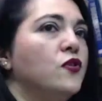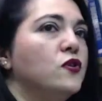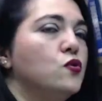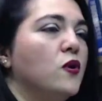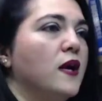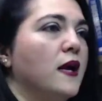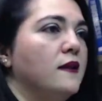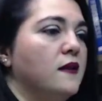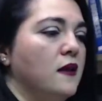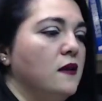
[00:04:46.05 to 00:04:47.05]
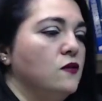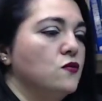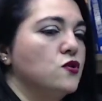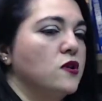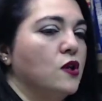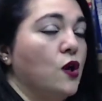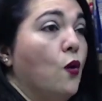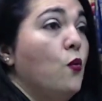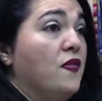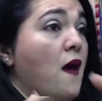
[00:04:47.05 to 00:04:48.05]
the tour guide, they usually go
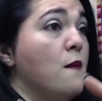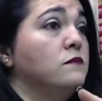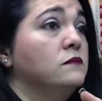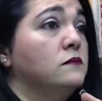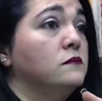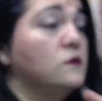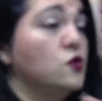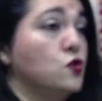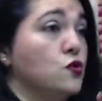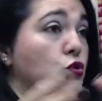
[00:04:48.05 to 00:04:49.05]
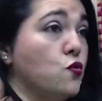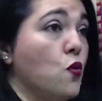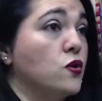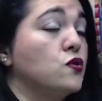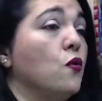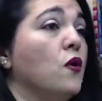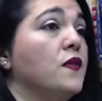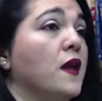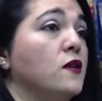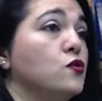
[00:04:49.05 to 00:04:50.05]
with them to the tours, or
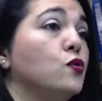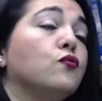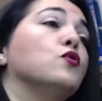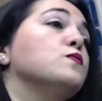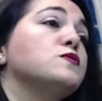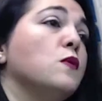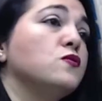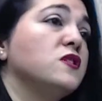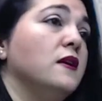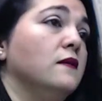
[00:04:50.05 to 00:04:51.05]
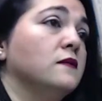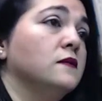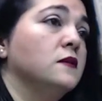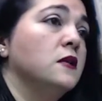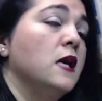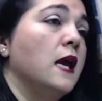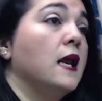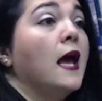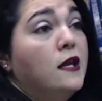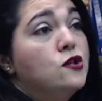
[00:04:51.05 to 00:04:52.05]
they do groups mostly.
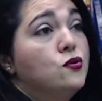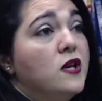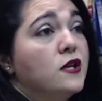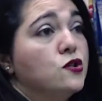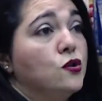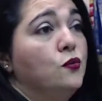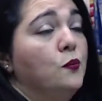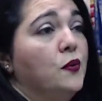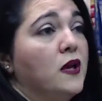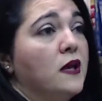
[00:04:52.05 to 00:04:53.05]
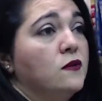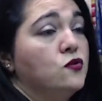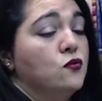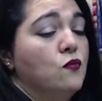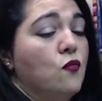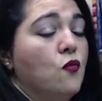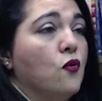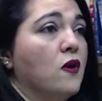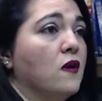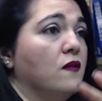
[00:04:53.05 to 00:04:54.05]
And I can do that too, but I do
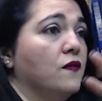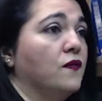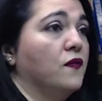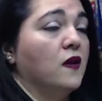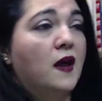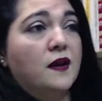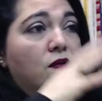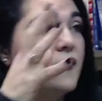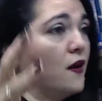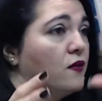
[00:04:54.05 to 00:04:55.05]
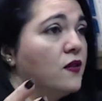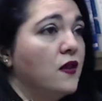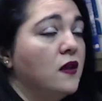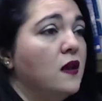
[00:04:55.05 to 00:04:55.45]
more of kind of everything.